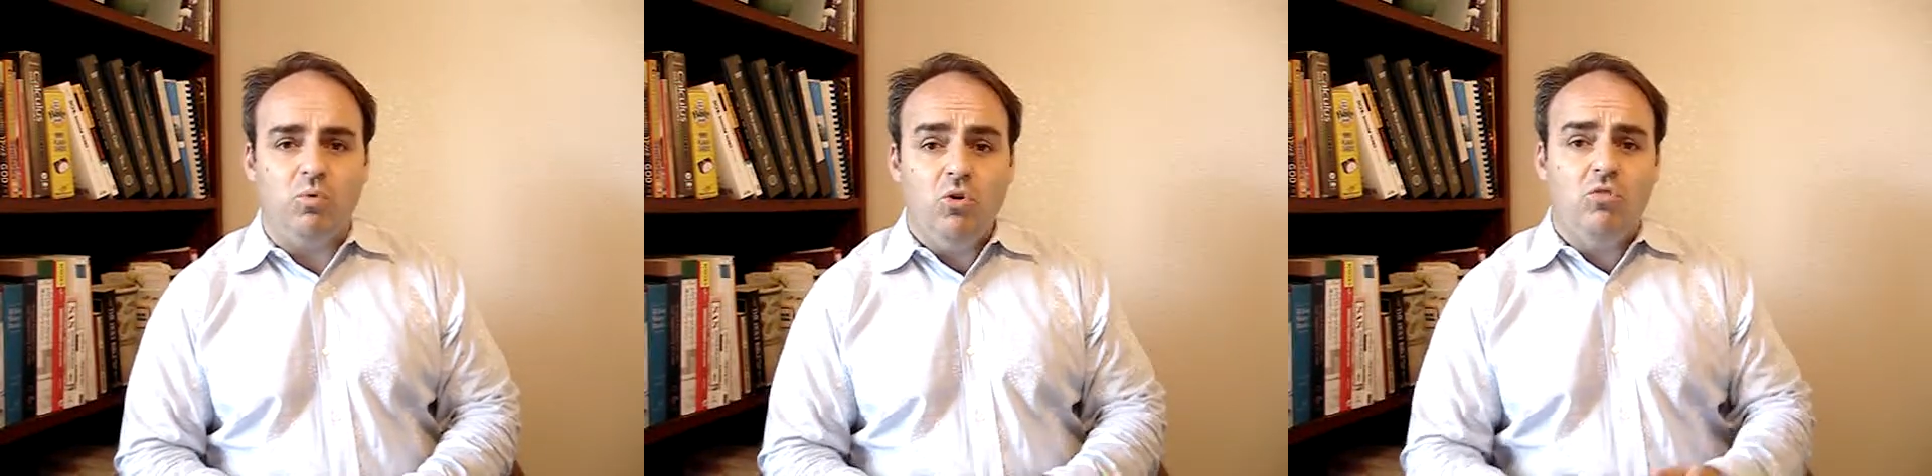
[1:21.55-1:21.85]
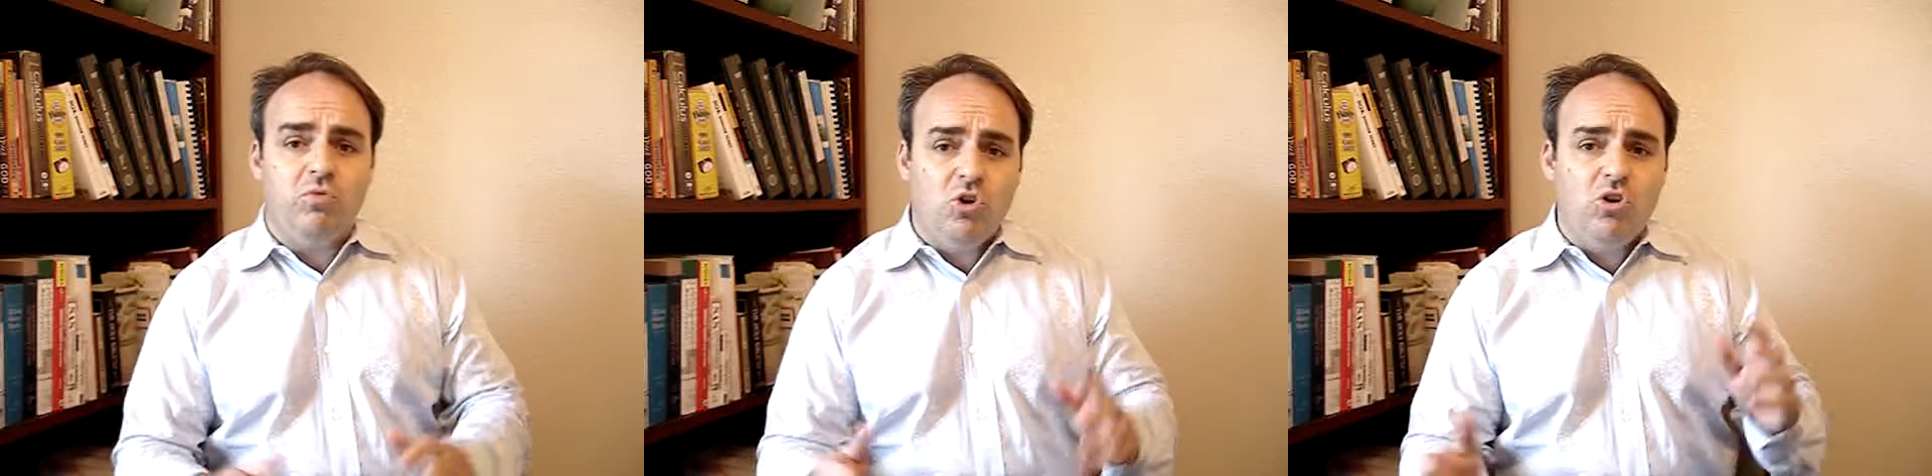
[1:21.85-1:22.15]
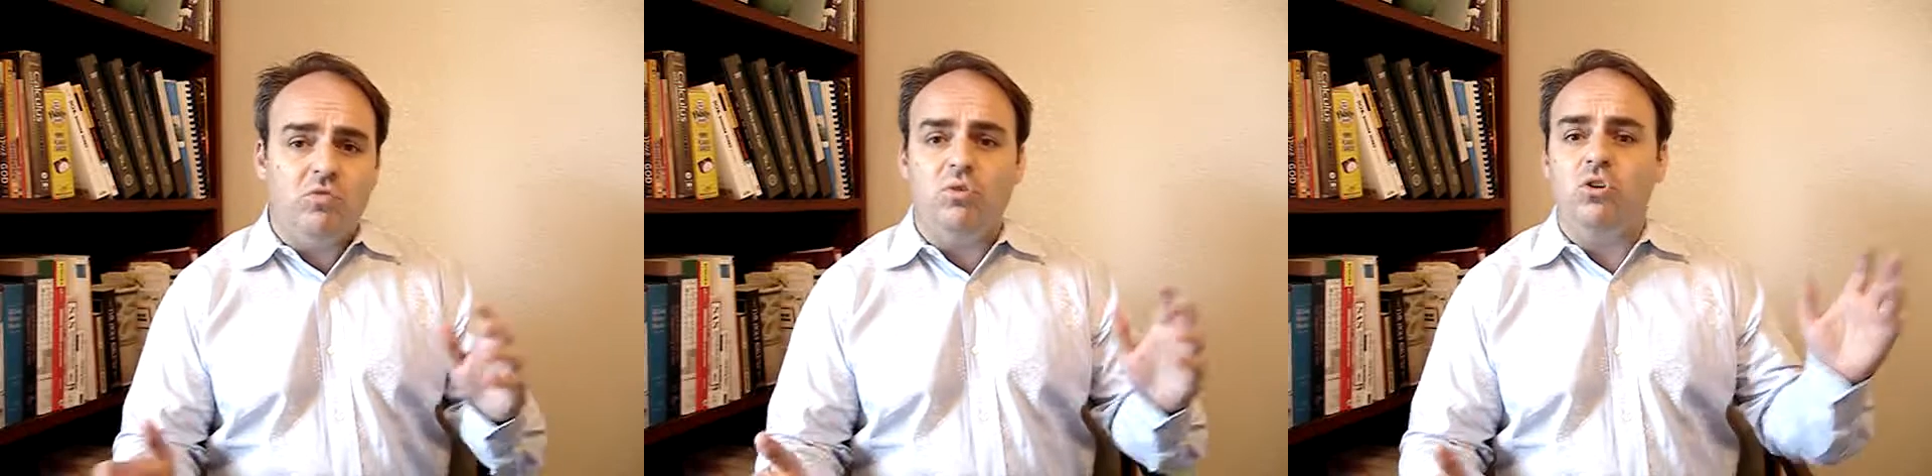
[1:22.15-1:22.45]
wolf,
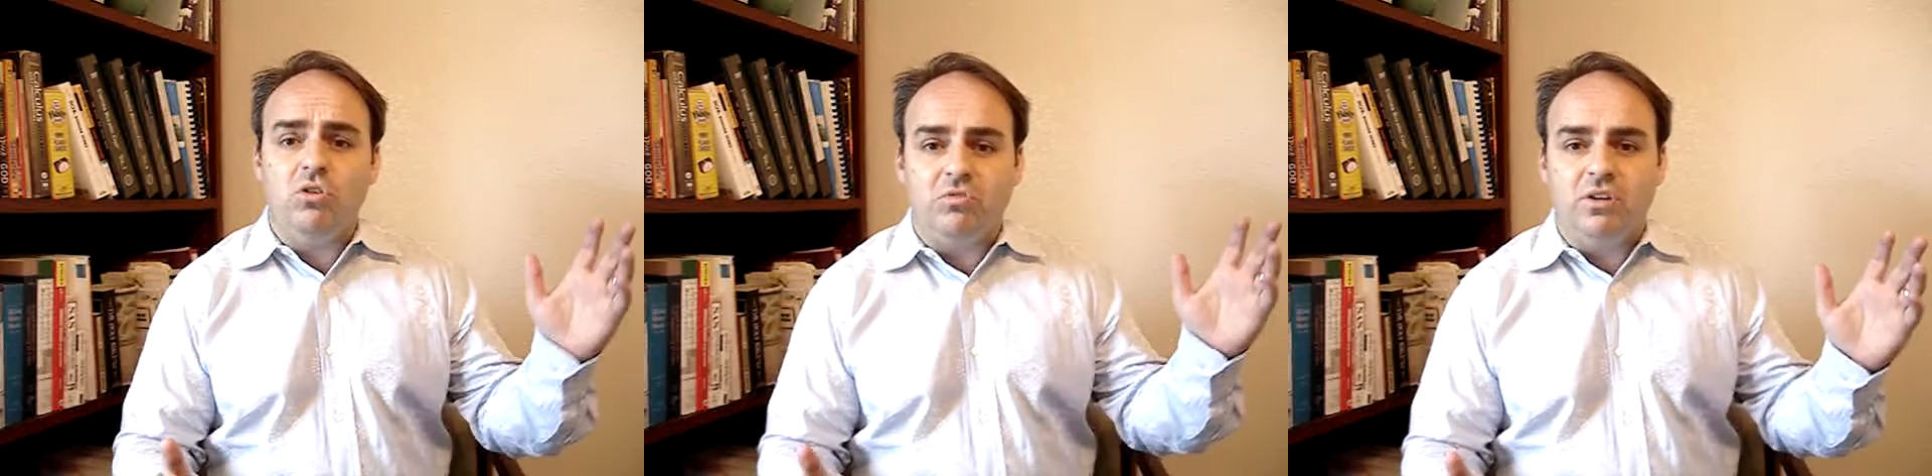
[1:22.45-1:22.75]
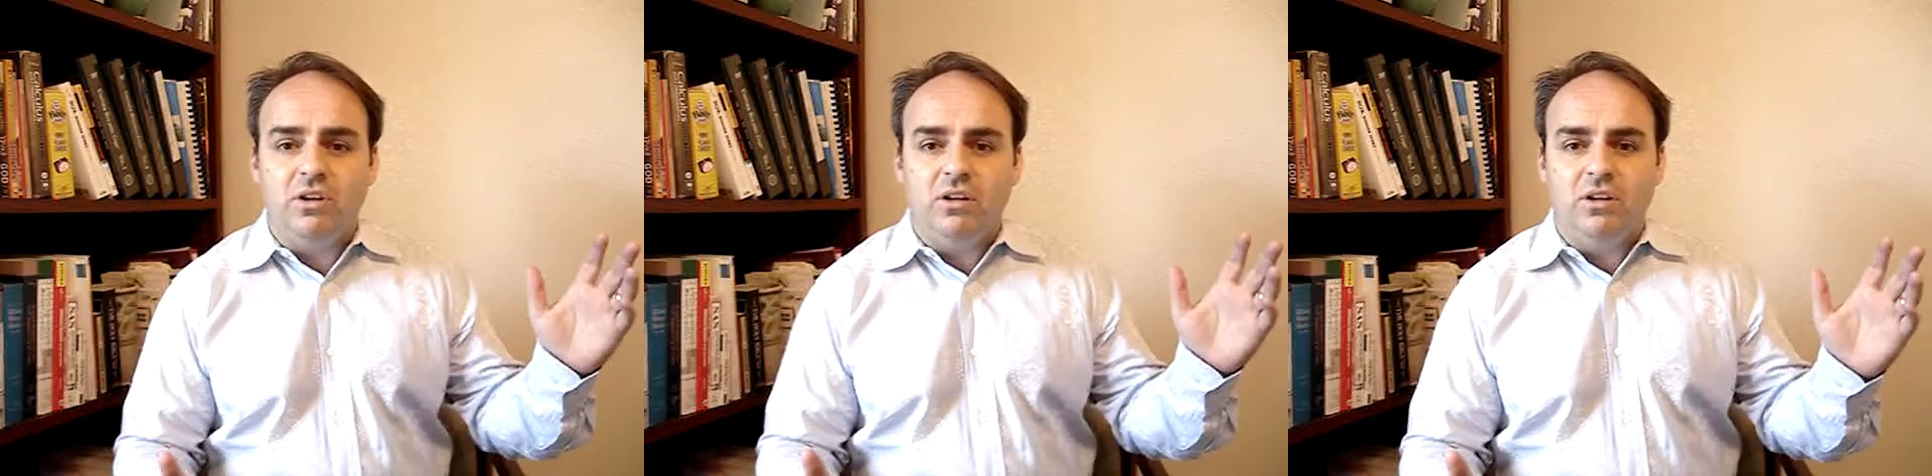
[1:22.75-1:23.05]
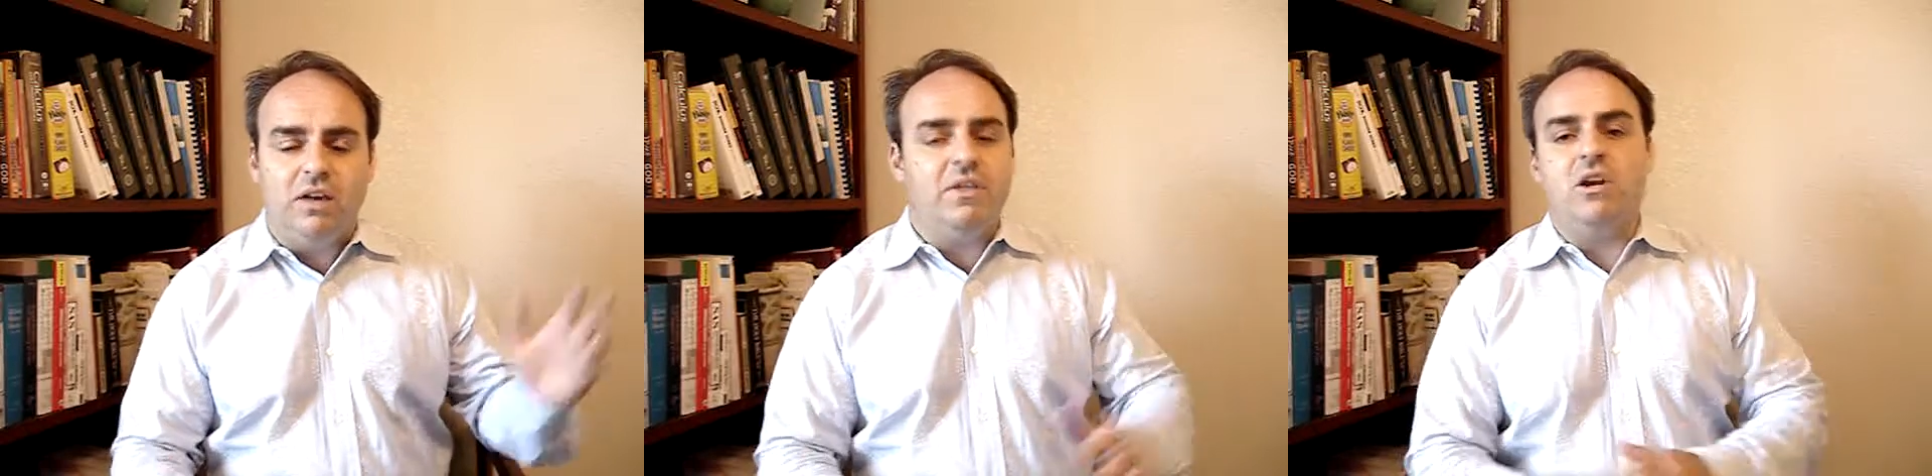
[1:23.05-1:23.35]
wolf, wolf,
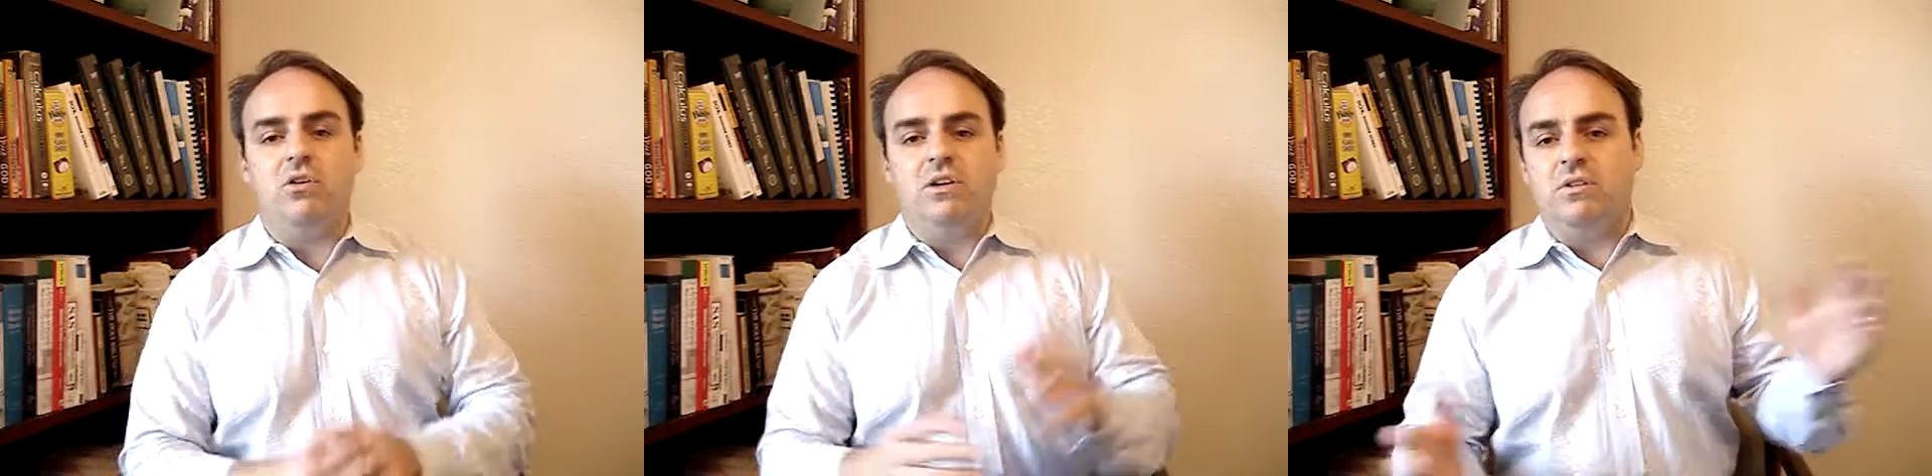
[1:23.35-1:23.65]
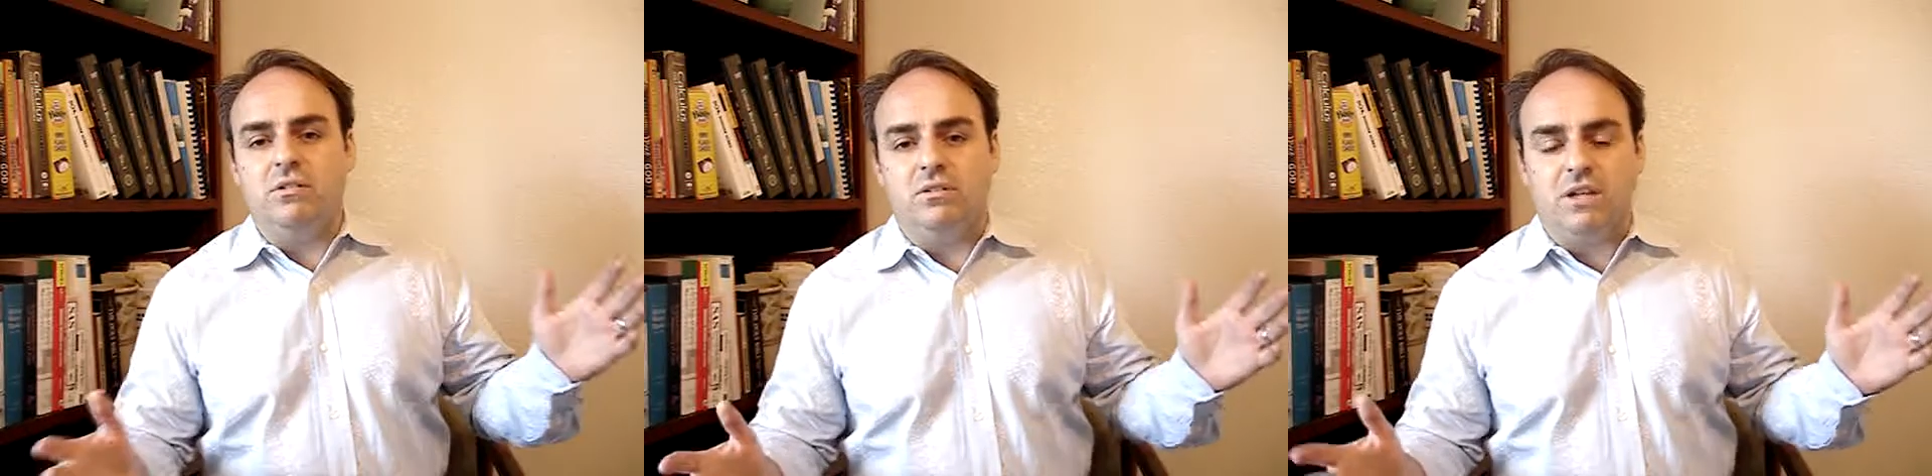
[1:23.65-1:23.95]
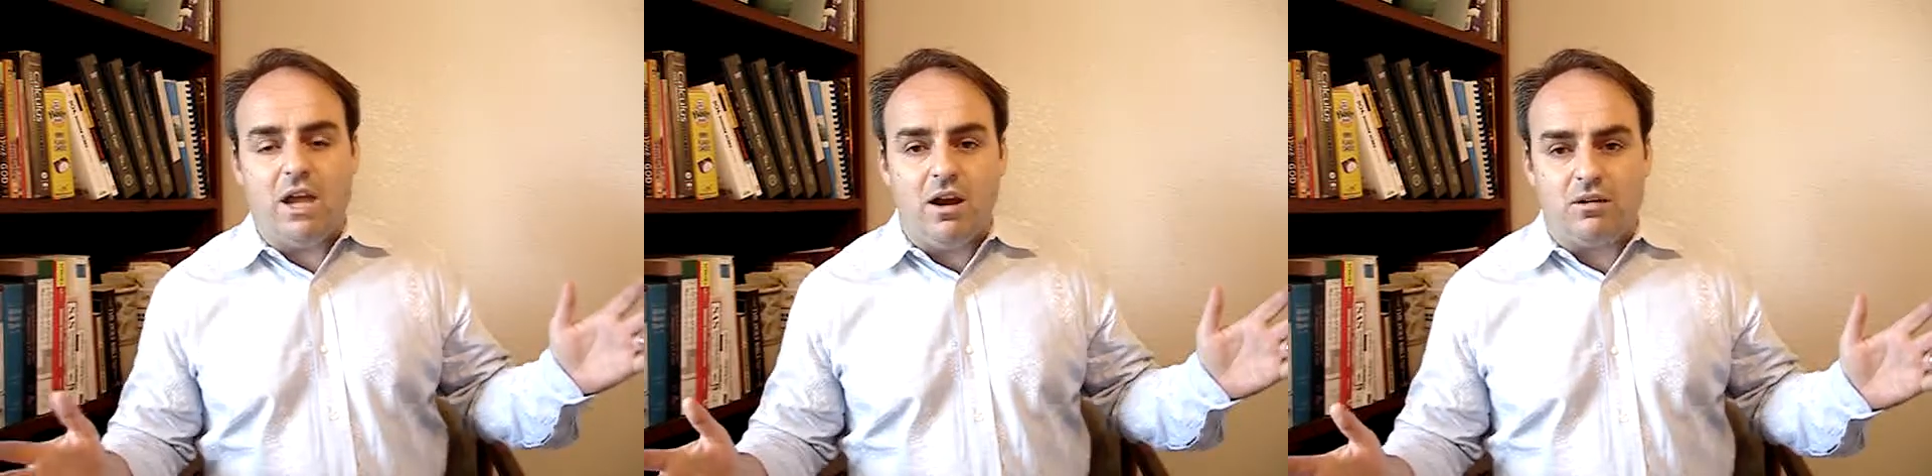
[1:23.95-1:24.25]
and they don't even
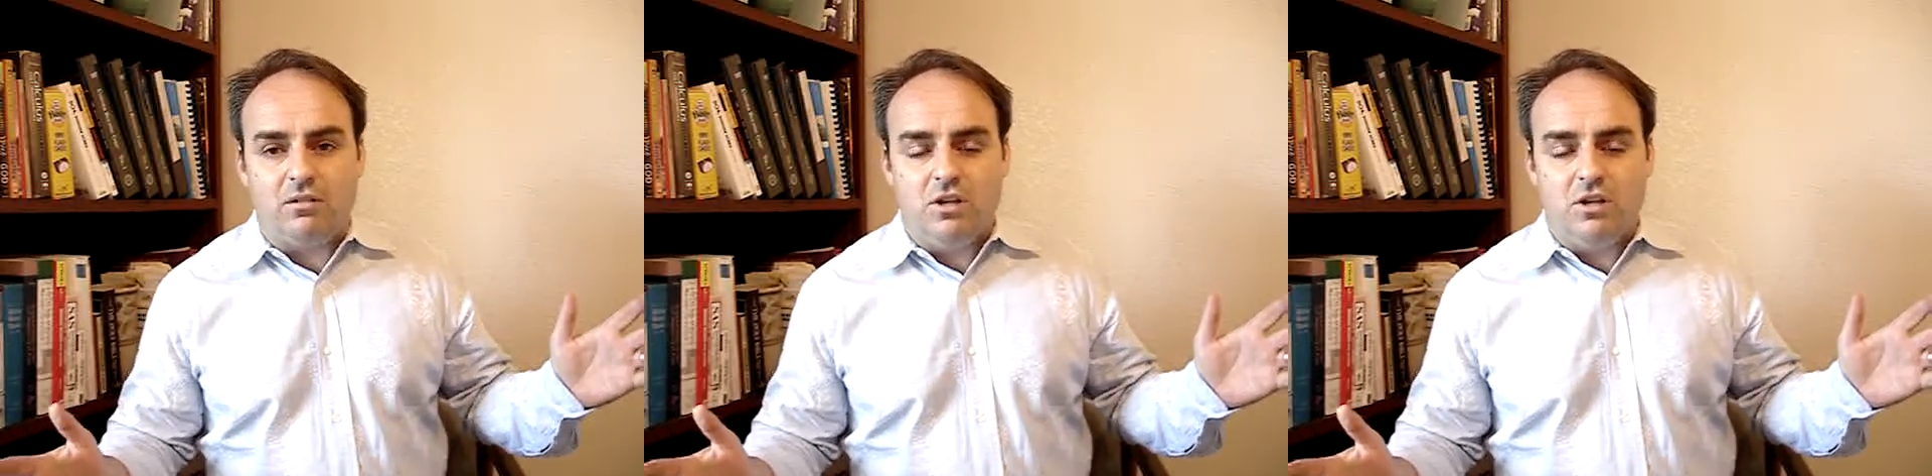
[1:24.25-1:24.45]
care.